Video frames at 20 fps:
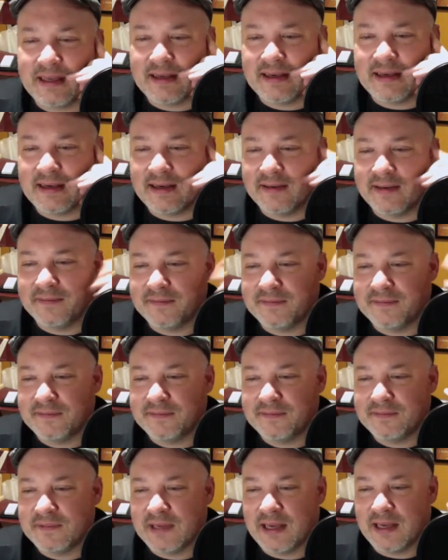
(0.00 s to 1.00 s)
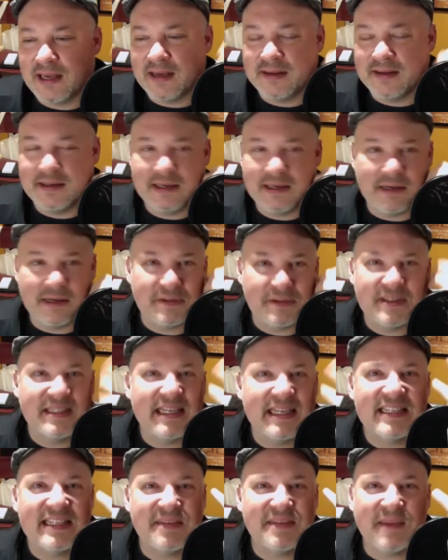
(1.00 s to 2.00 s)
kind of I don't know,
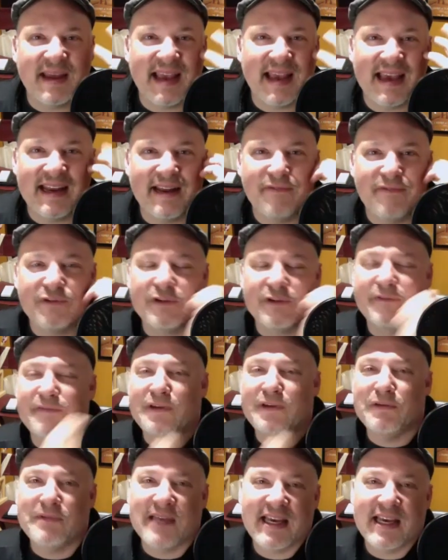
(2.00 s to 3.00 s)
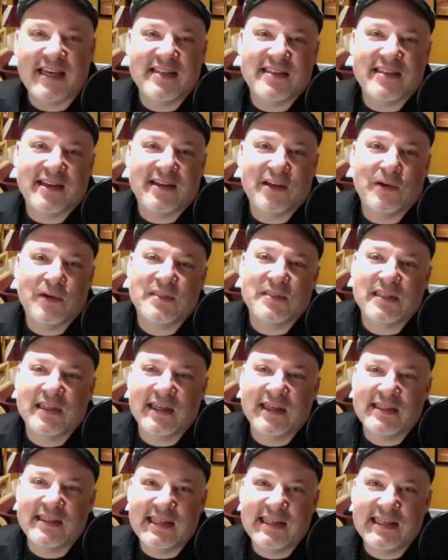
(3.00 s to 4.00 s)
sticks in my head after a few days, I know it's an
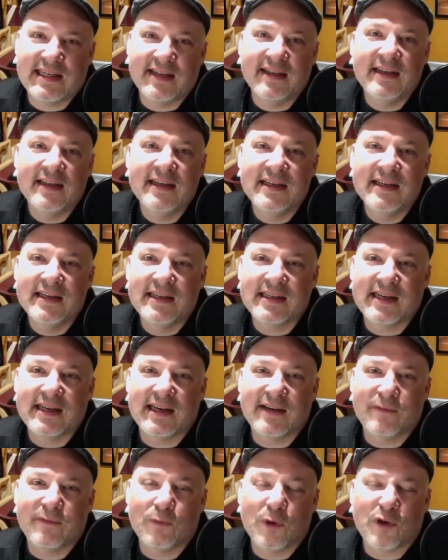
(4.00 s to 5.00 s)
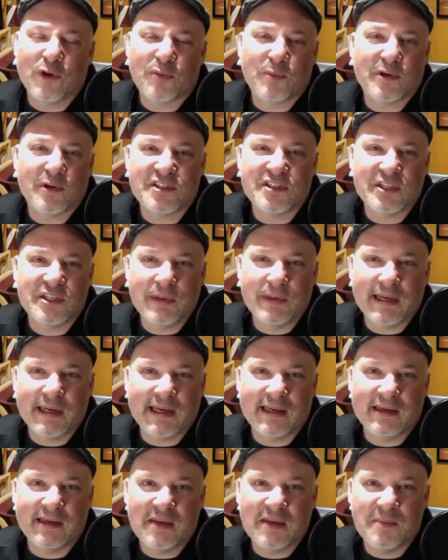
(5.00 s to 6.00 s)
idea kind of worth pursuing
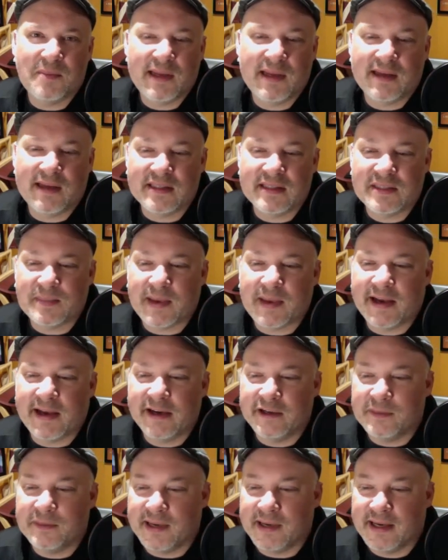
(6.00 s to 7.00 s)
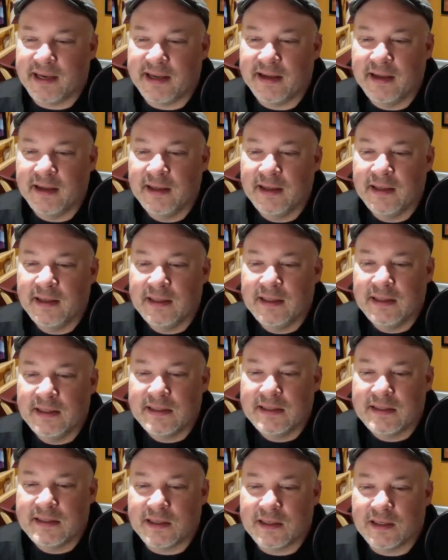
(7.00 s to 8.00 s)
and being inspired by.
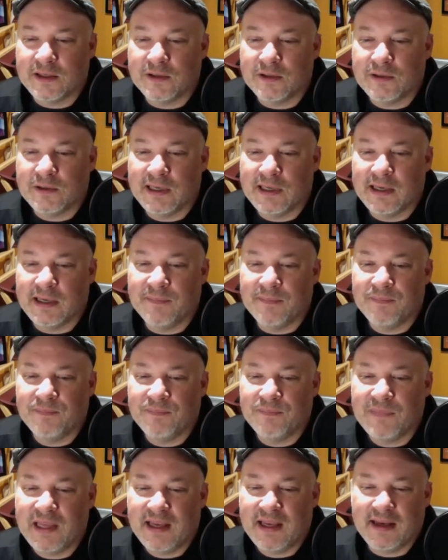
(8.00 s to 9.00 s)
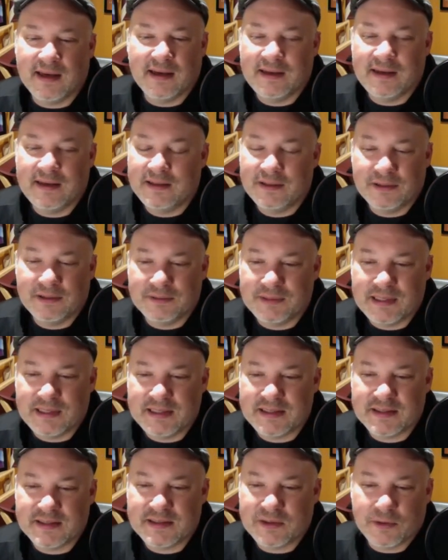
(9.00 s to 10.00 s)
So I don't know,
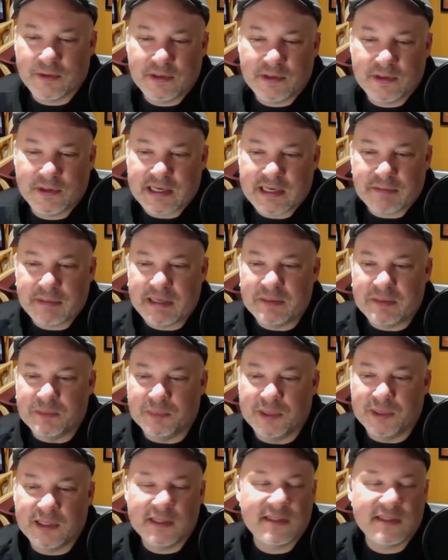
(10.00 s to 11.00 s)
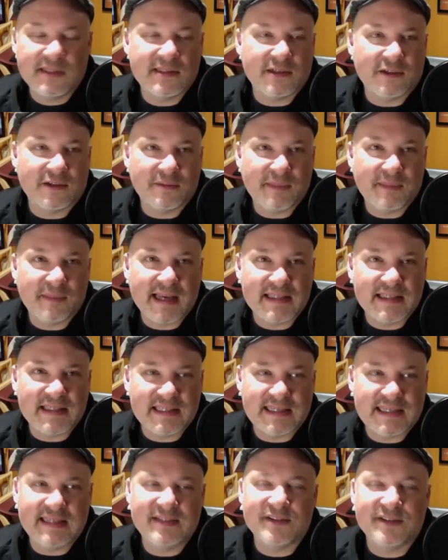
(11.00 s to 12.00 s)
these stories I read in books or
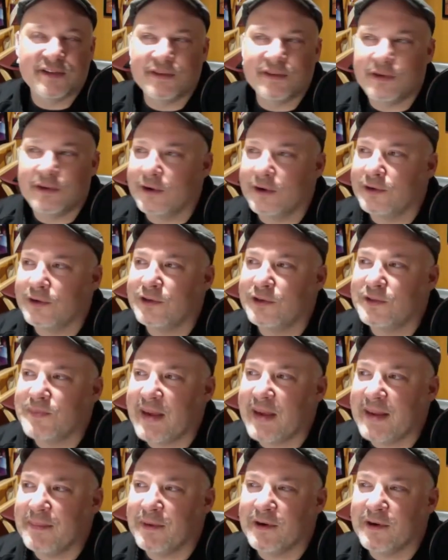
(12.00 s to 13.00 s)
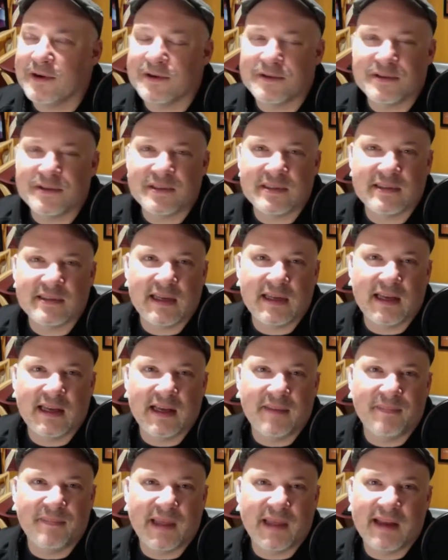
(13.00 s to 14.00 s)
magazines or newspapers,
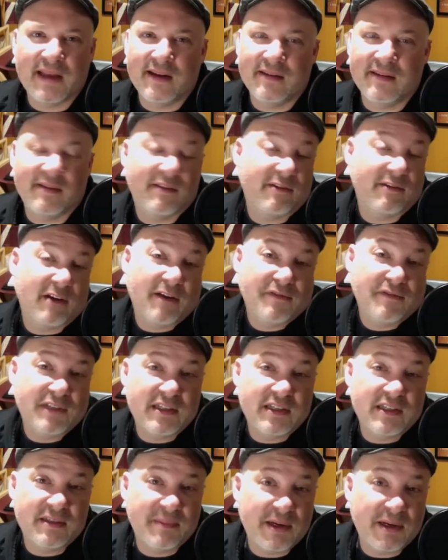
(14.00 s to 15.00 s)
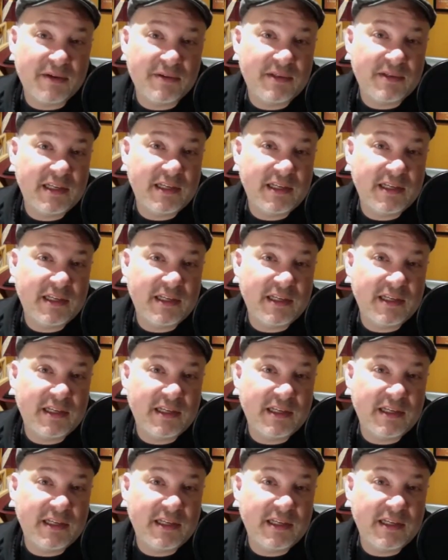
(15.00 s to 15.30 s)
and they're often about